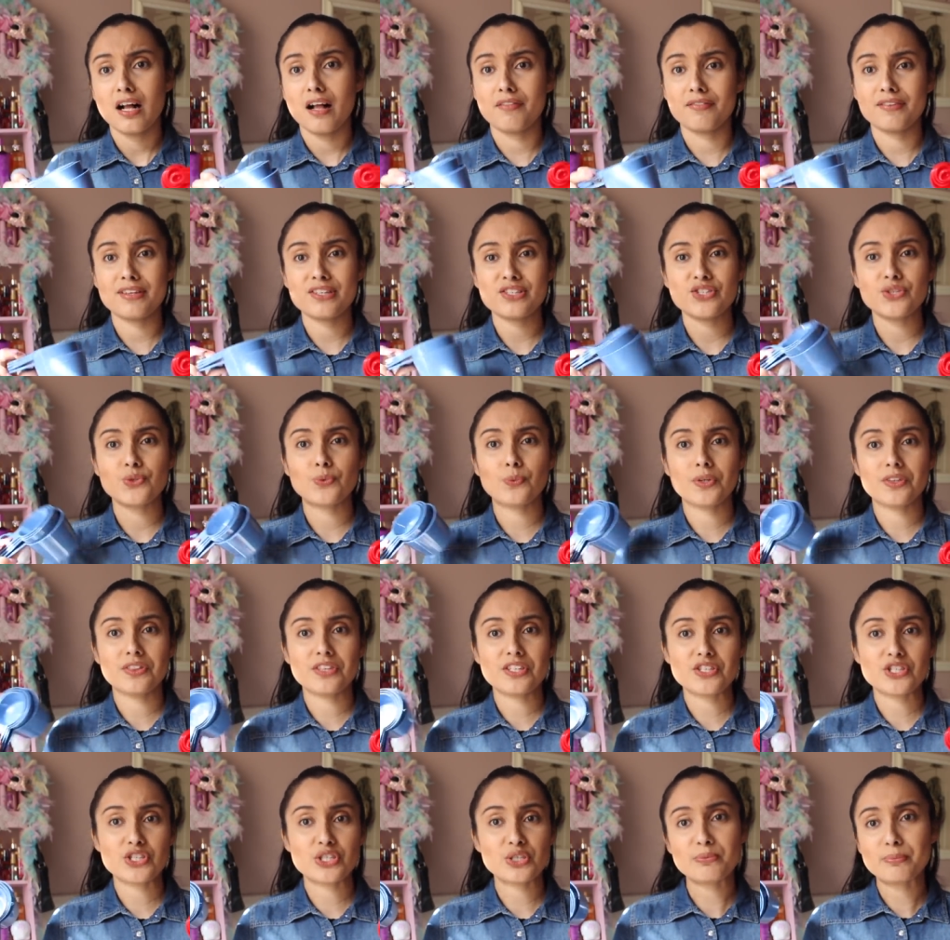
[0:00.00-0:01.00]
unless you want
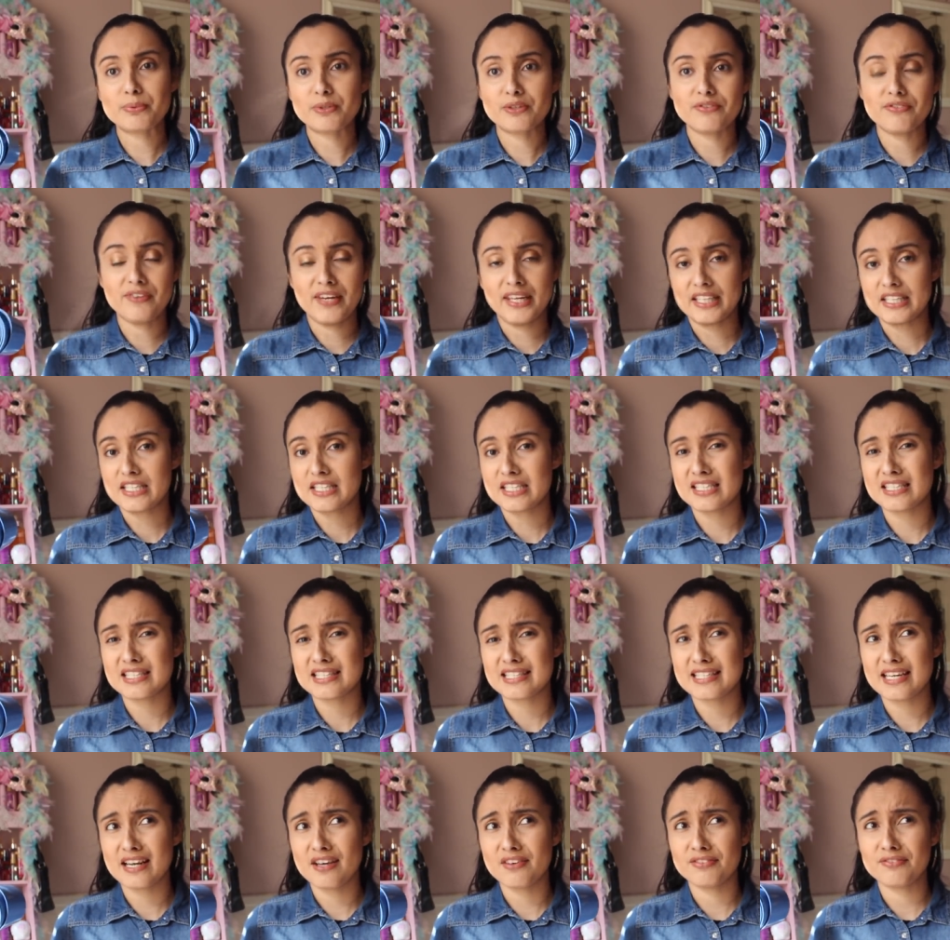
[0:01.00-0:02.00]
the super fancy
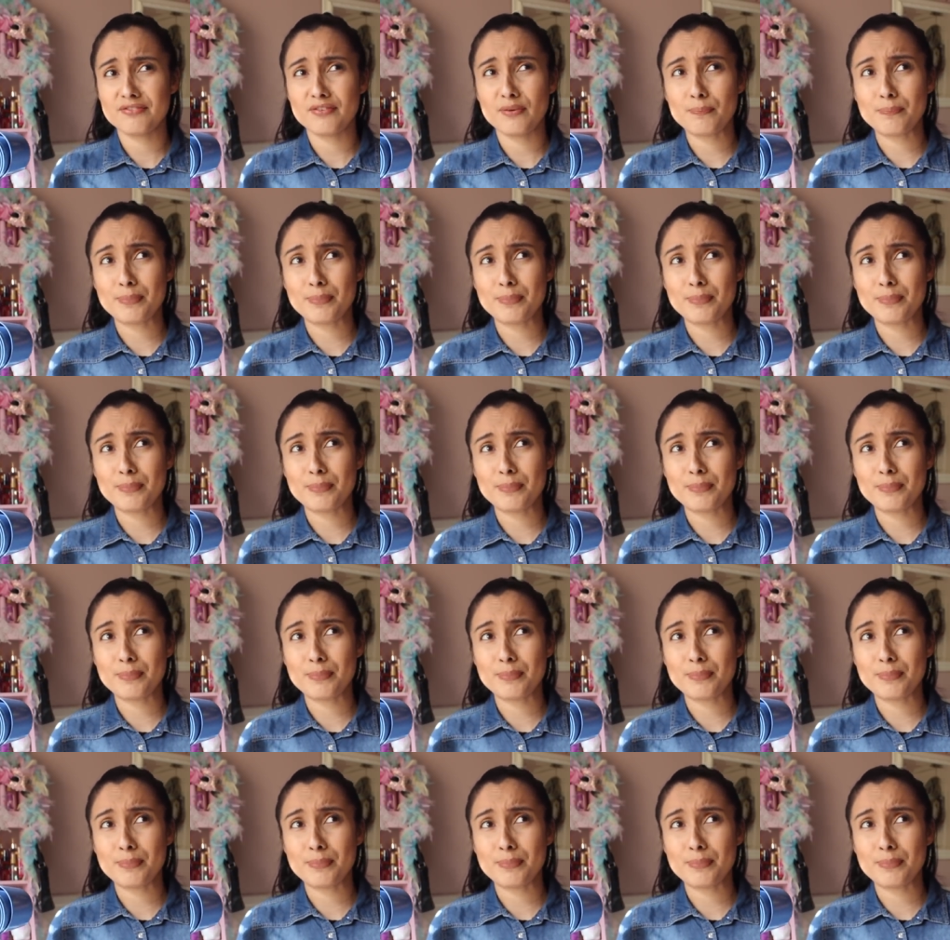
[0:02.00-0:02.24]
stuff,